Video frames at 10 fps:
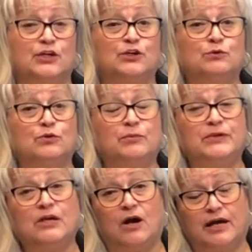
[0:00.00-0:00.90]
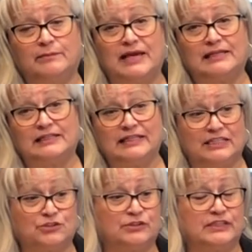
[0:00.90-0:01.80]
you will be automatically
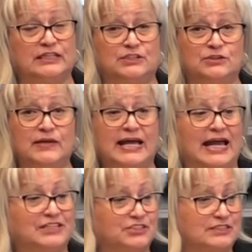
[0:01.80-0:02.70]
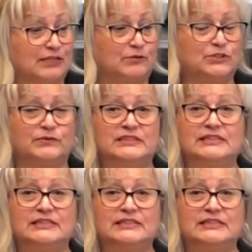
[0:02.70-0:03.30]
entered into a hat, just like we're doing